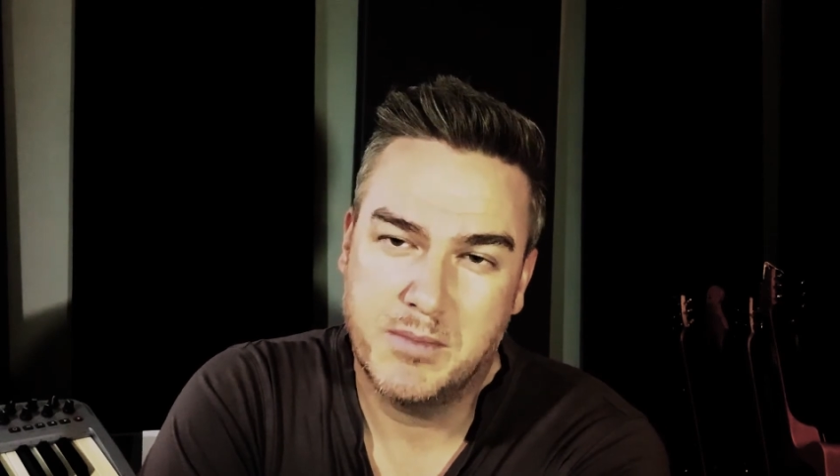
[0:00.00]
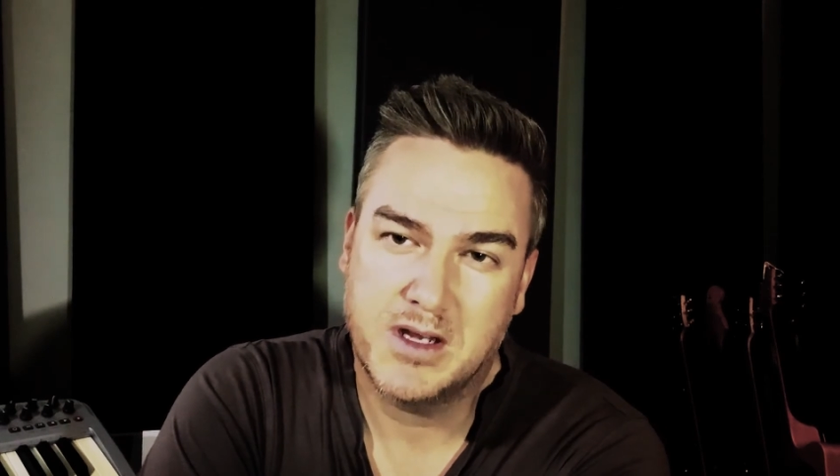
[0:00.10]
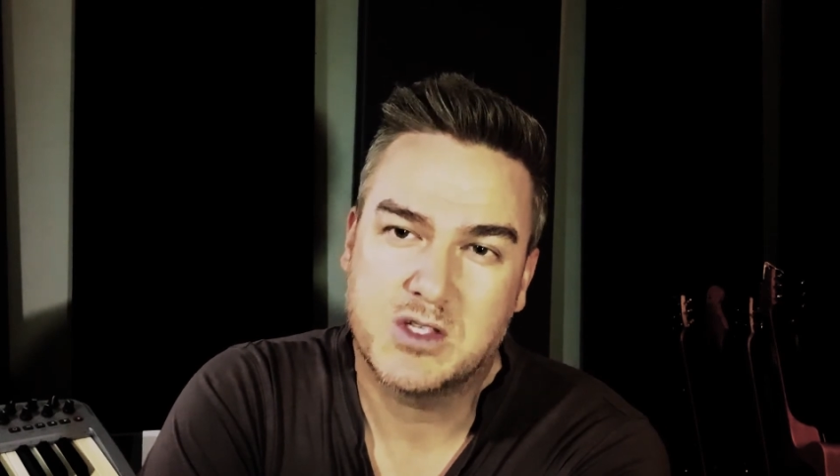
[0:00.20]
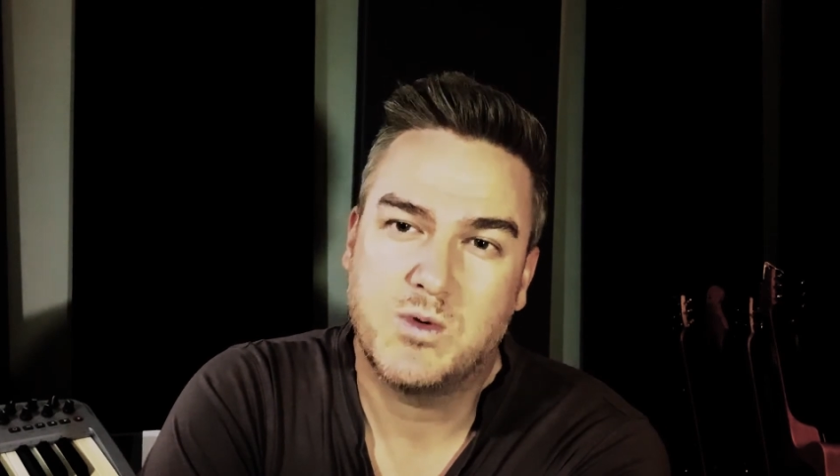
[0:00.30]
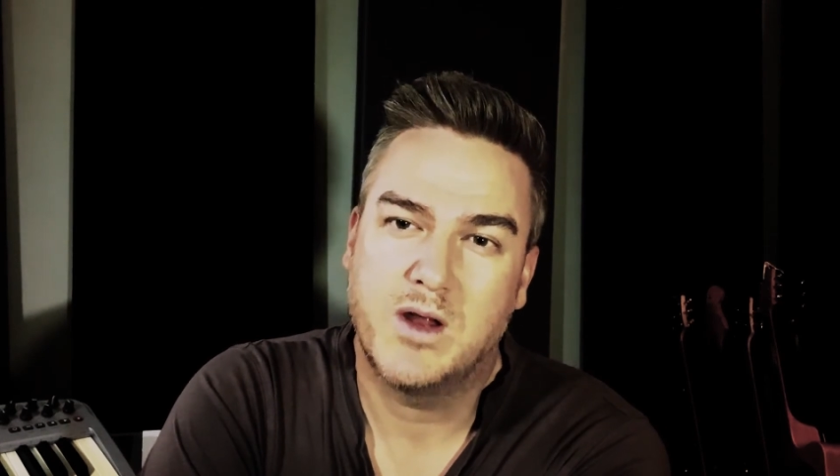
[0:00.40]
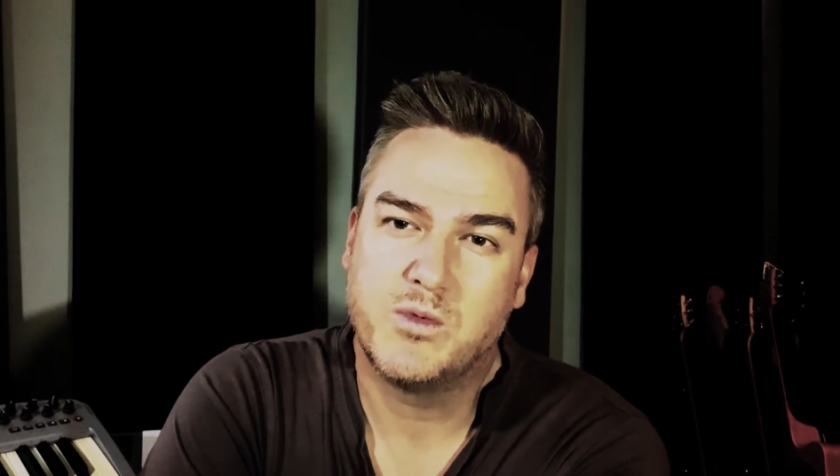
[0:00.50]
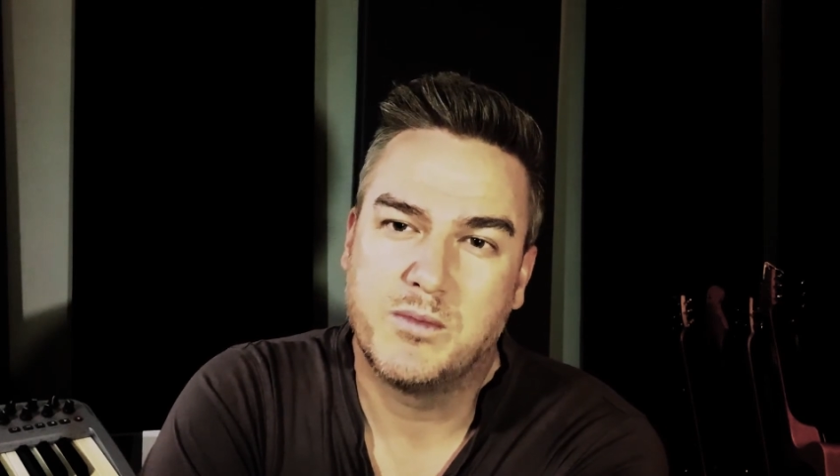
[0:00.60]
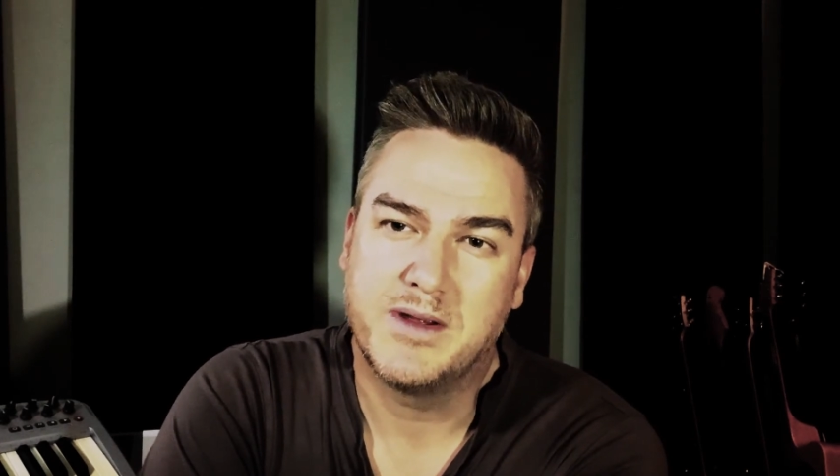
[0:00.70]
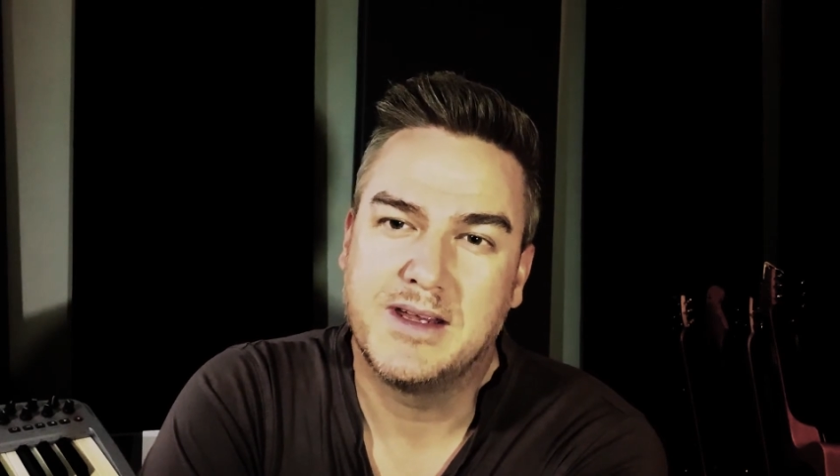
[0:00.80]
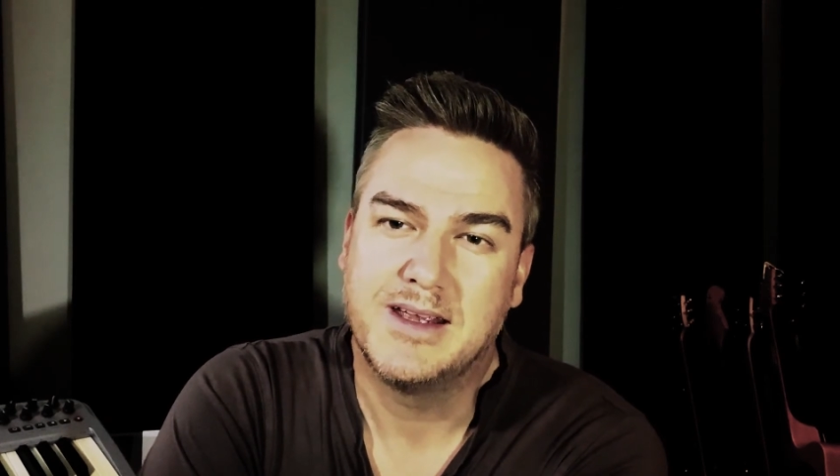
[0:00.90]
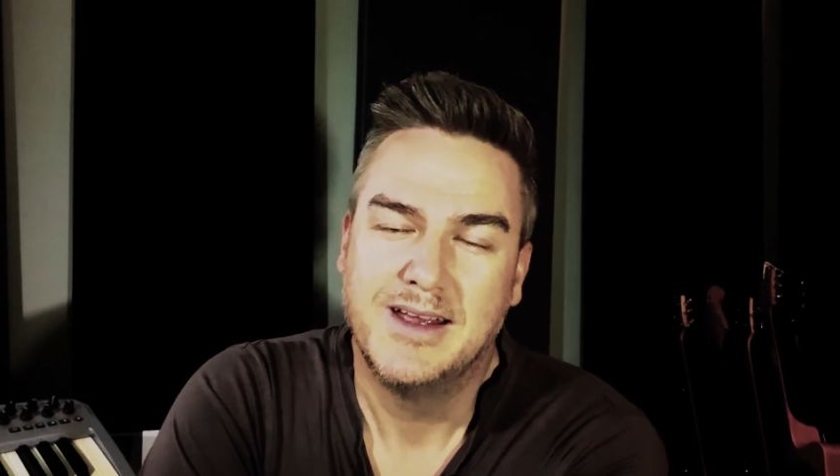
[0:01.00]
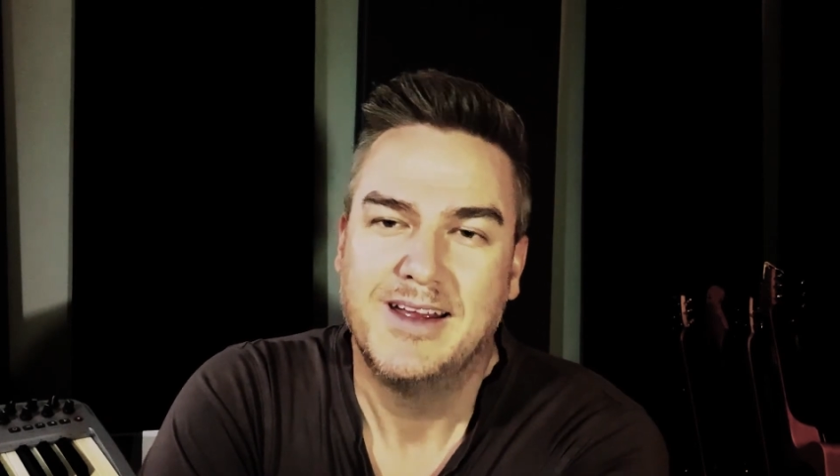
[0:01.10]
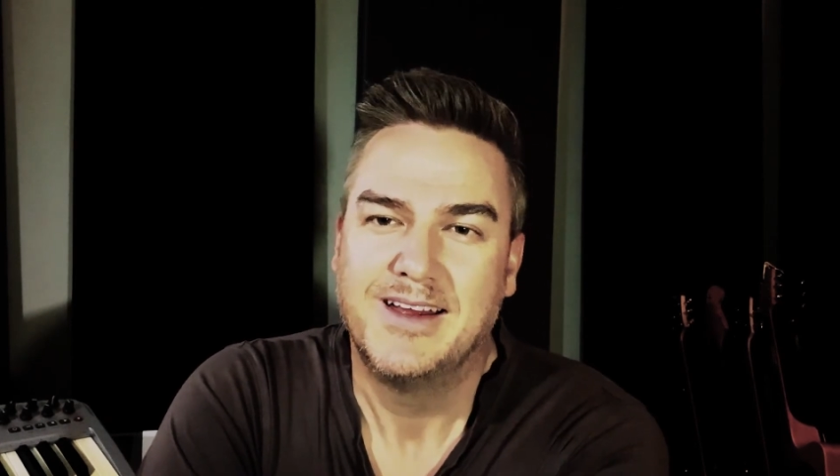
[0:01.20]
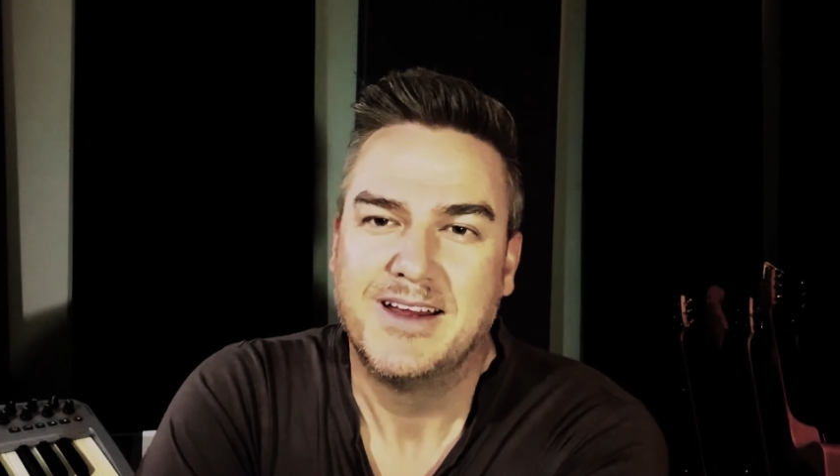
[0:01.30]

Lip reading: but the biggest one would be